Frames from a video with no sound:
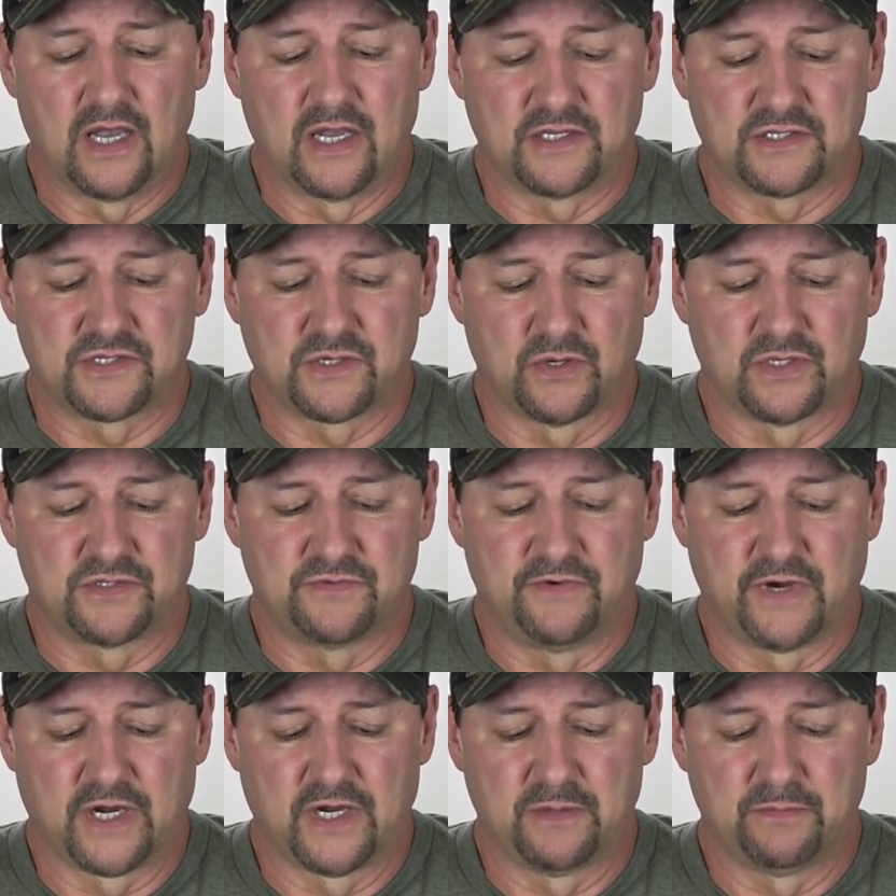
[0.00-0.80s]
So it's
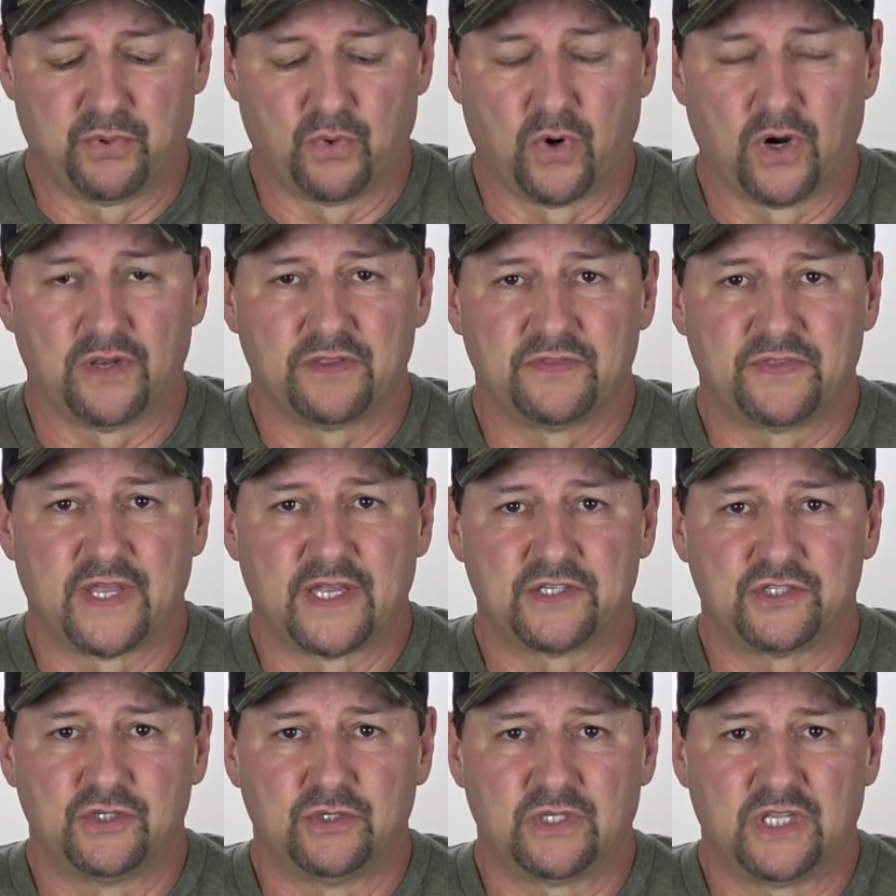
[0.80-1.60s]
very important
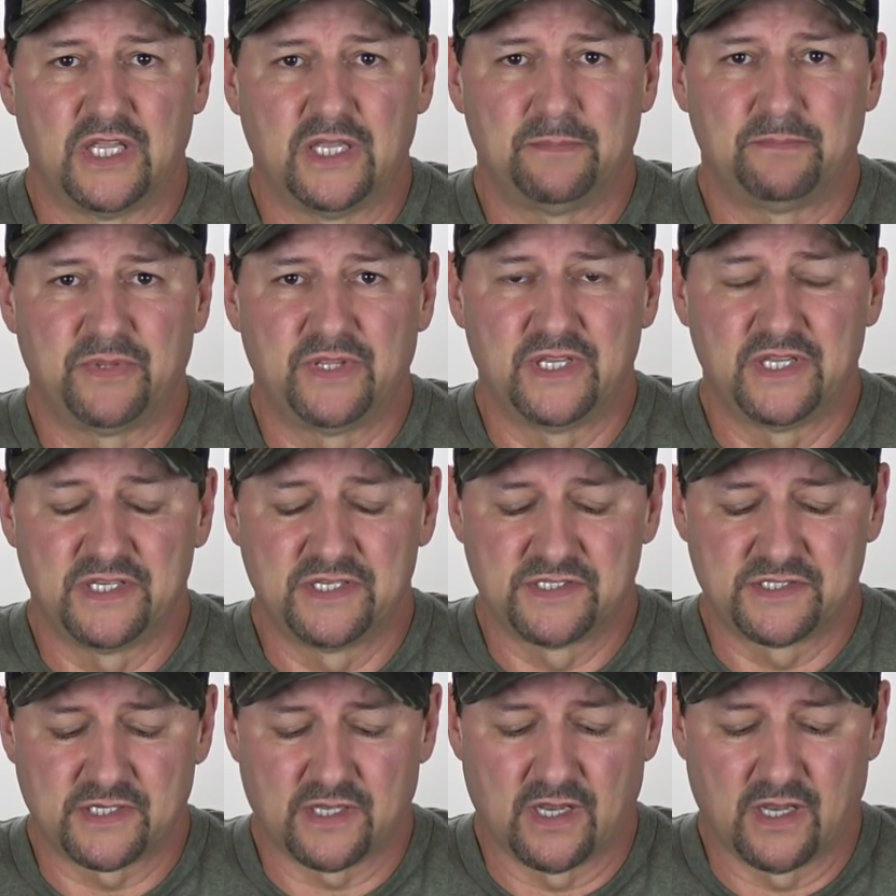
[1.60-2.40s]
that you keep
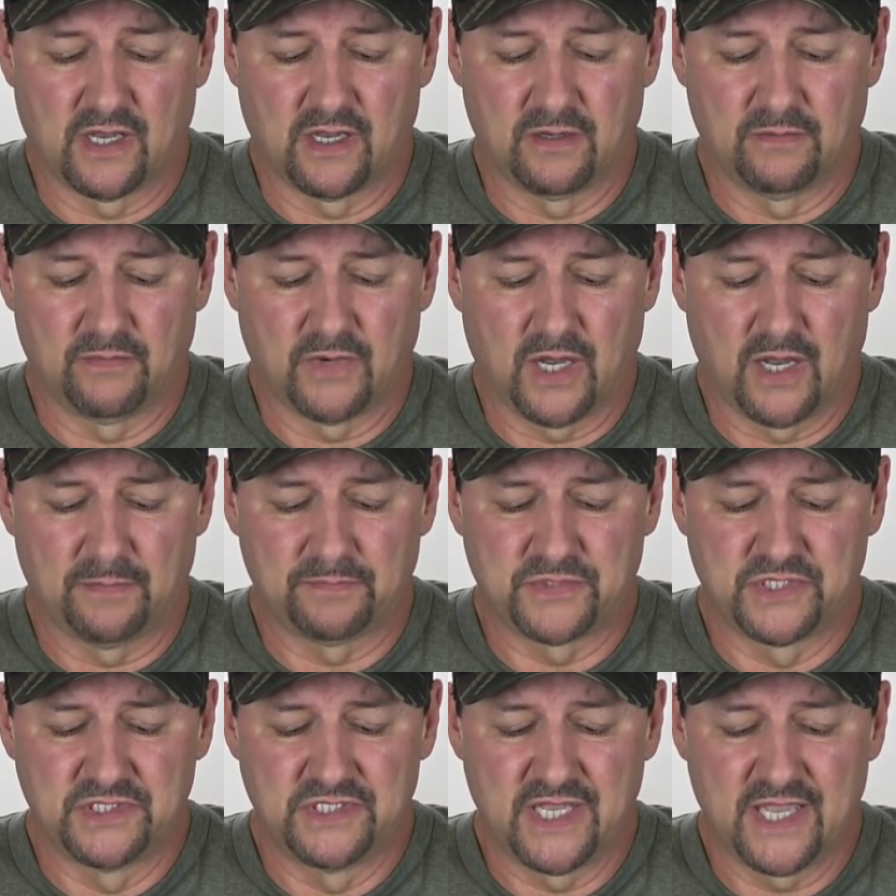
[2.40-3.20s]
these
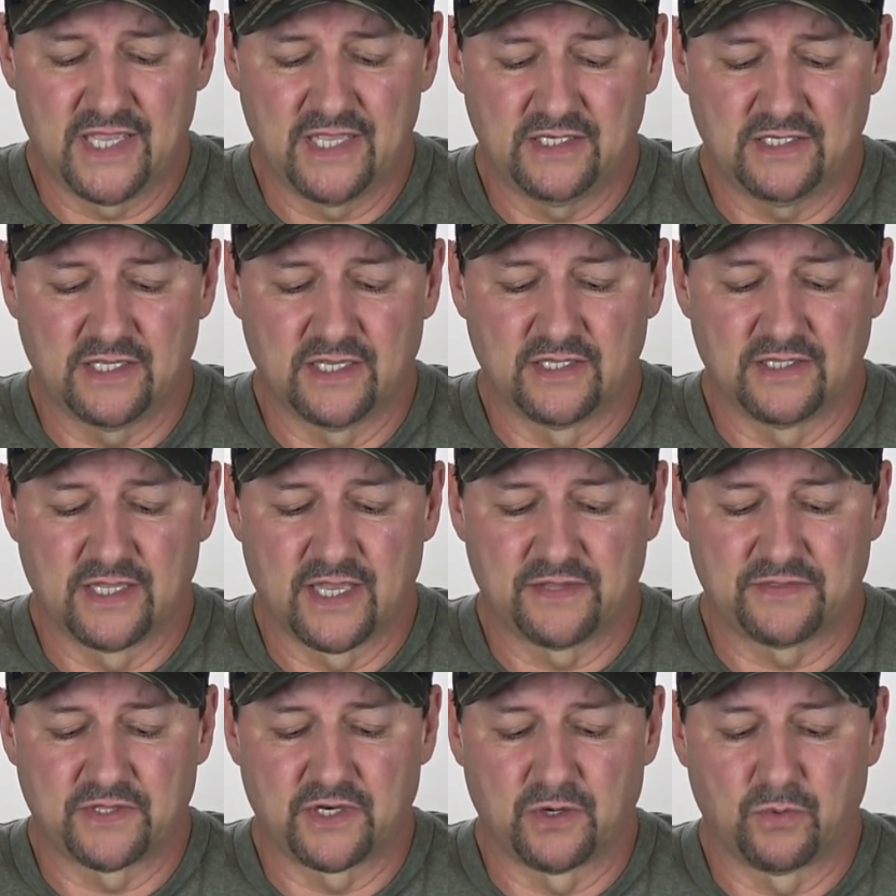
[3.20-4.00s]
up to date and
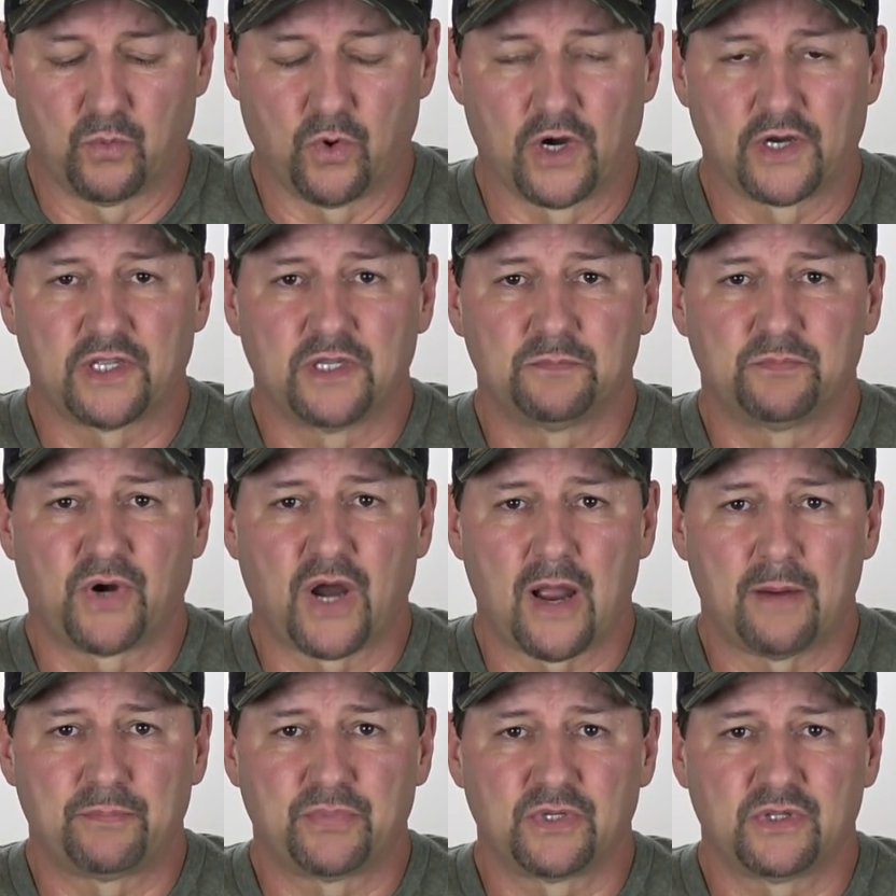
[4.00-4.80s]
that they're working
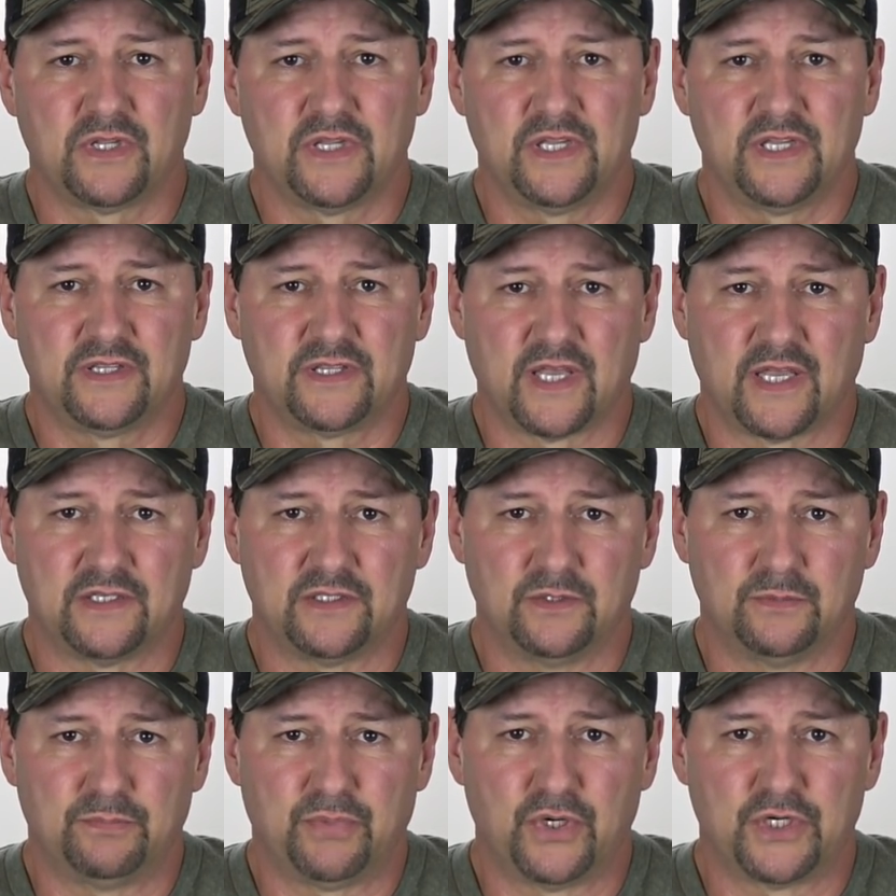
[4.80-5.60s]
properly and that
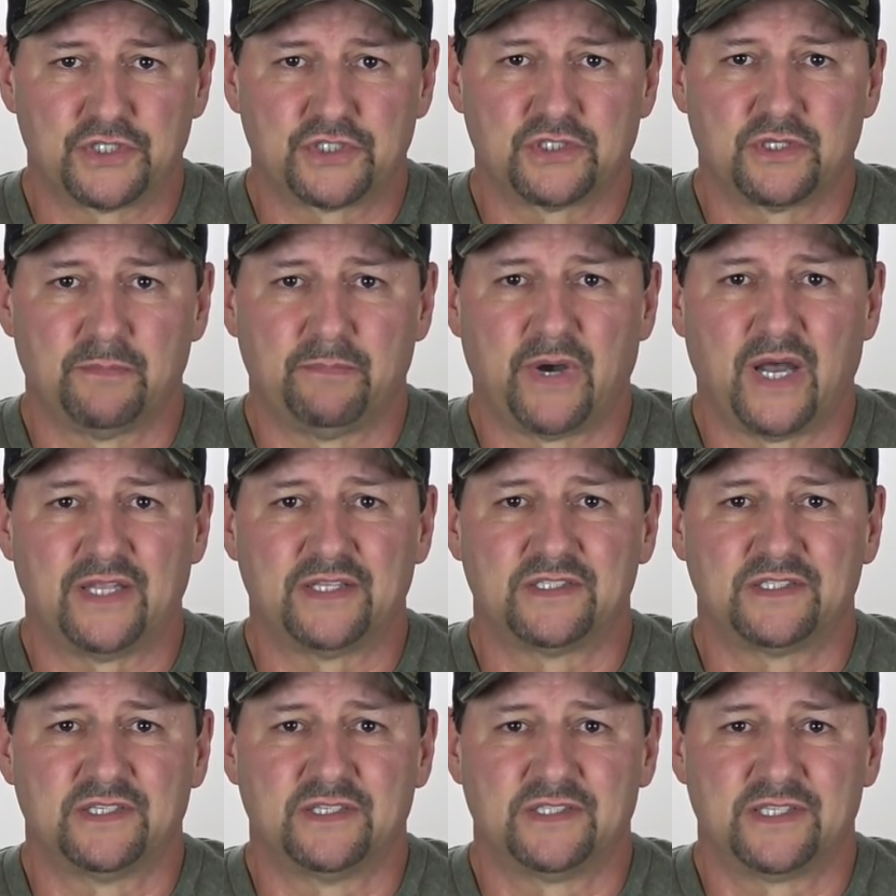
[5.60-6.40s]
you push the
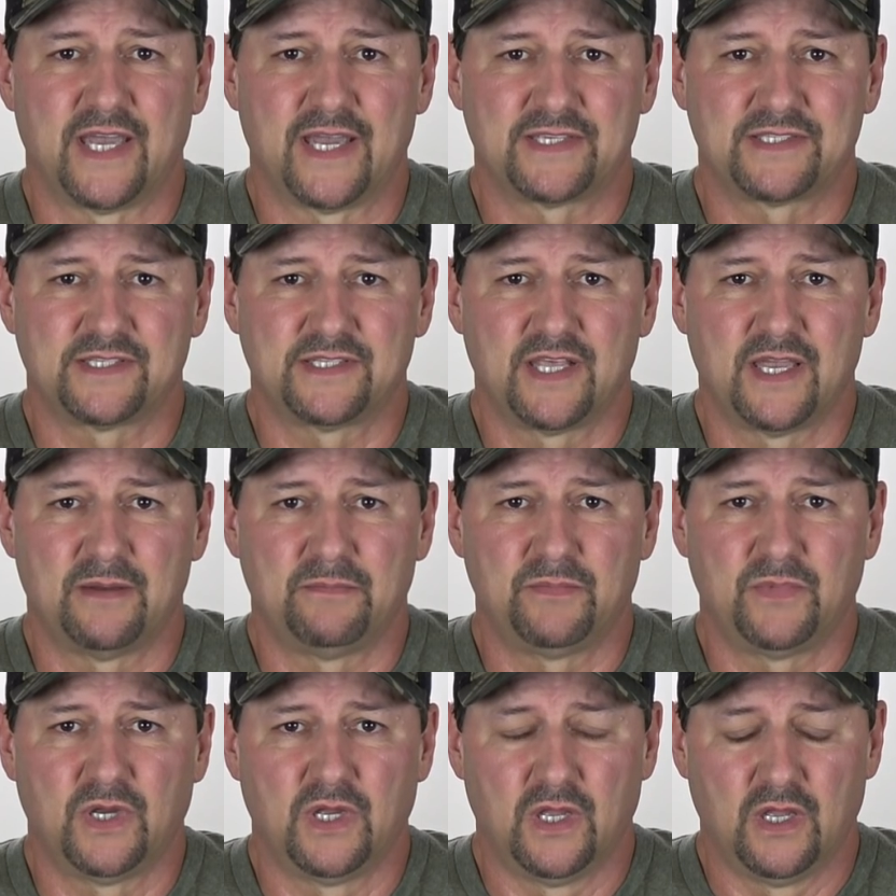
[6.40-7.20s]
button to test
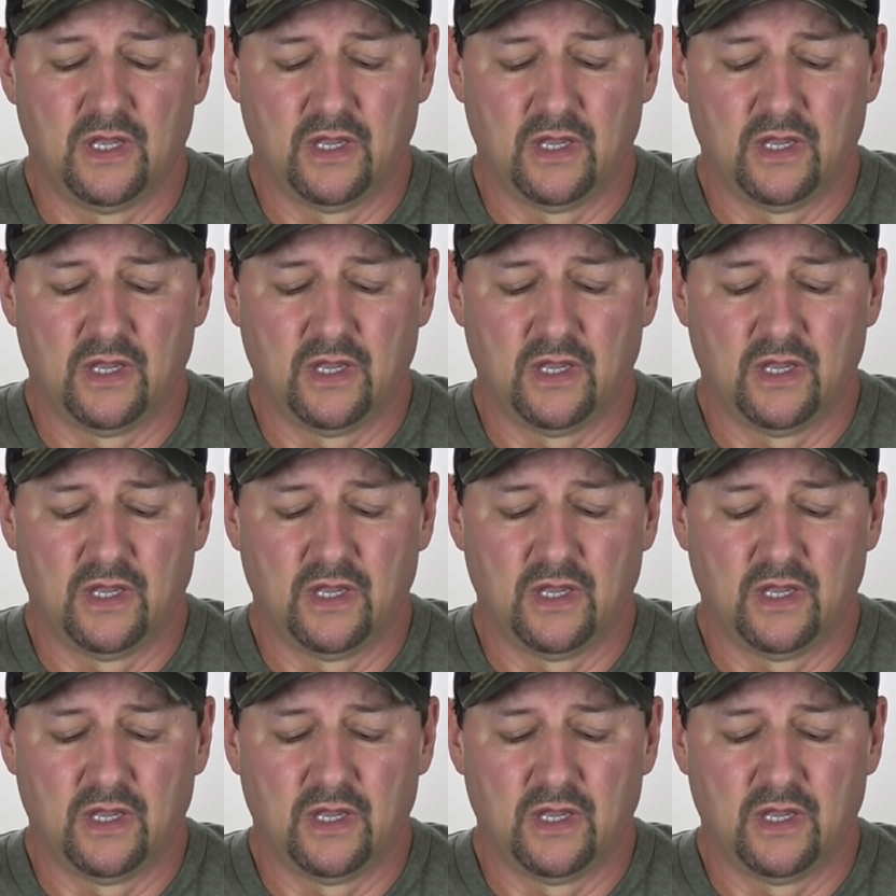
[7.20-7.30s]
them